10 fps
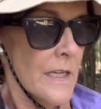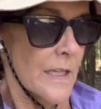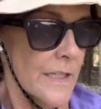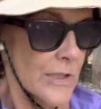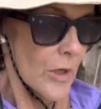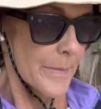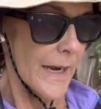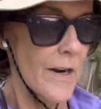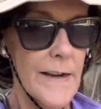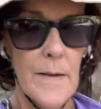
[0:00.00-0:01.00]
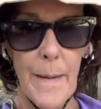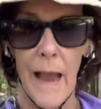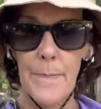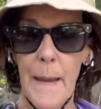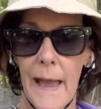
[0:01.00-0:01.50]
I'm carrying a
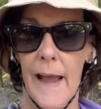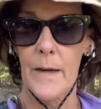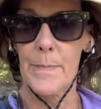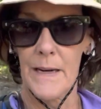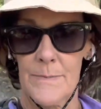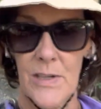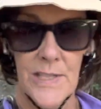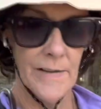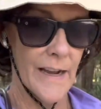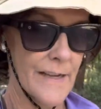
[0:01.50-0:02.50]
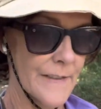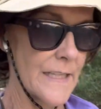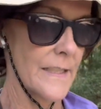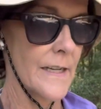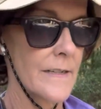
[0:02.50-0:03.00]
backpack, but I'm also
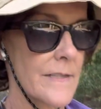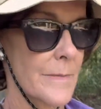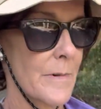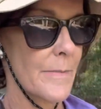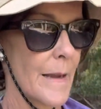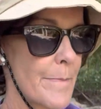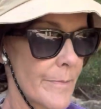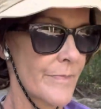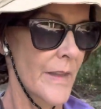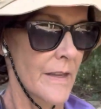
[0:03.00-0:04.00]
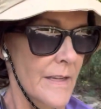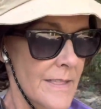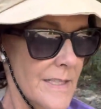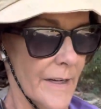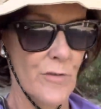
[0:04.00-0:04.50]
having some of my
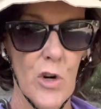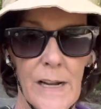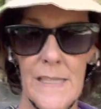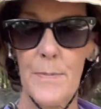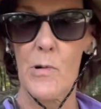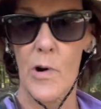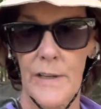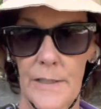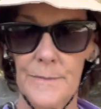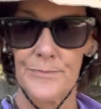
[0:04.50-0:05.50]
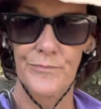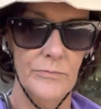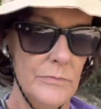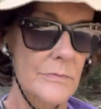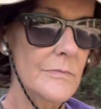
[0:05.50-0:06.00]
stuff transported.
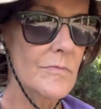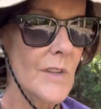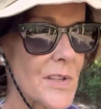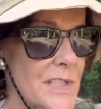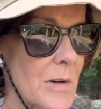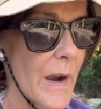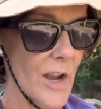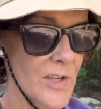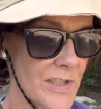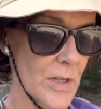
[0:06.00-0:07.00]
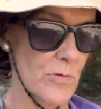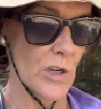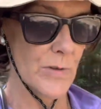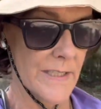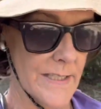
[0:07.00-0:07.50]
So I also
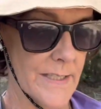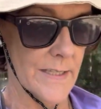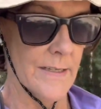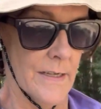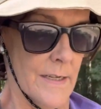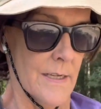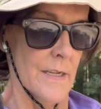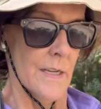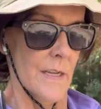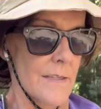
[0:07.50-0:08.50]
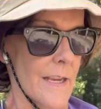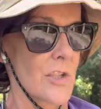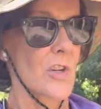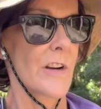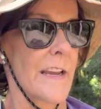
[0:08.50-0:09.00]
noticed
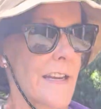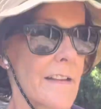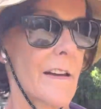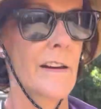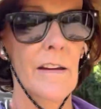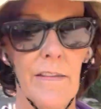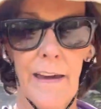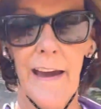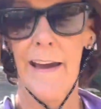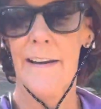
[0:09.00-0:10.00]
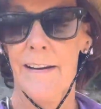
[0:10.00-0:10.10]
yesterday that